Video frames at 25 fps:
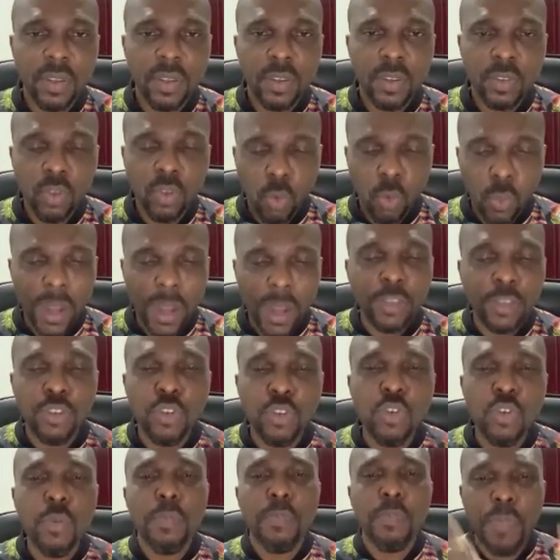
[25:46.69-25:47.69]
So when
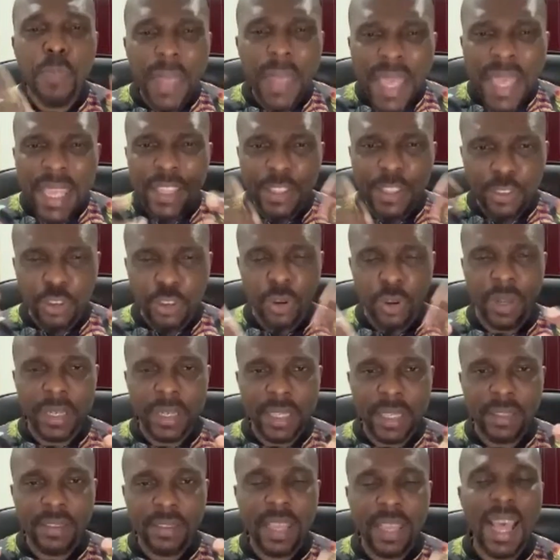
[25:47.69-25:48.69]
you binge on
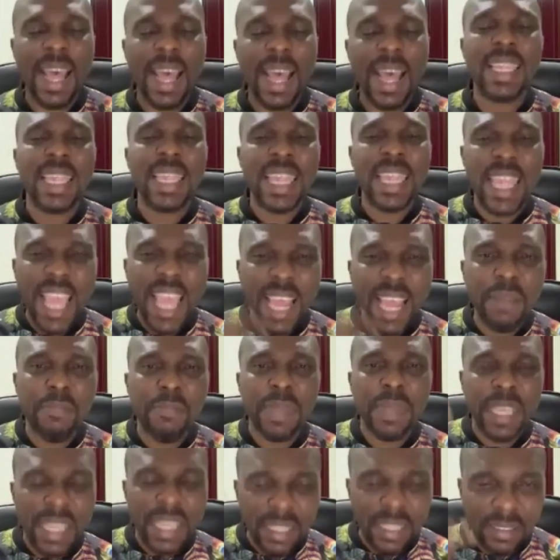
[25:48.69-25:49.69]
it and then
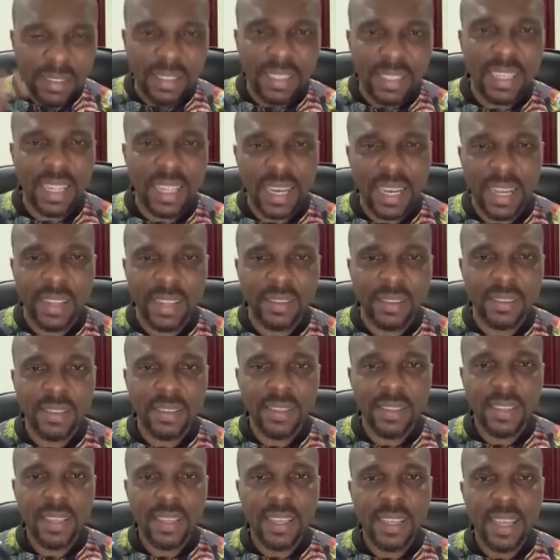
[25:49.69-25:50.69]
begin to declare it,
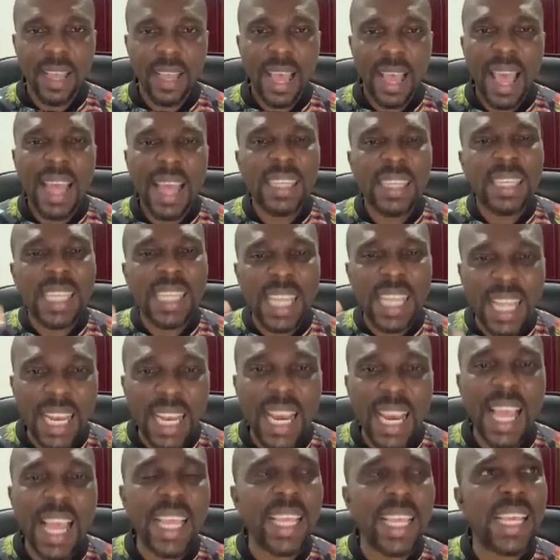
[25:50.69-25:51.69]
and
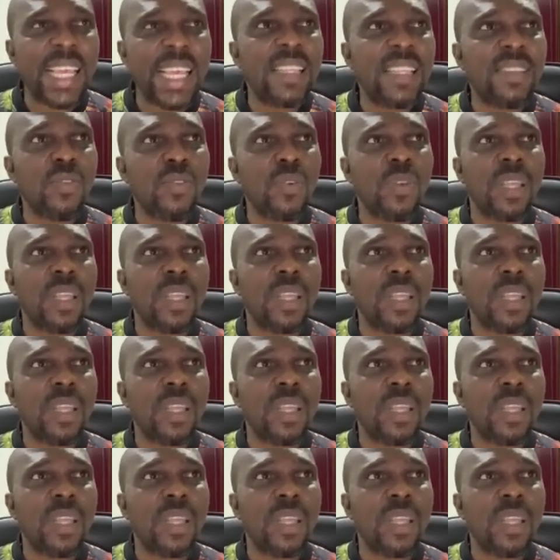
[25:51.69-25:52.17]
declare it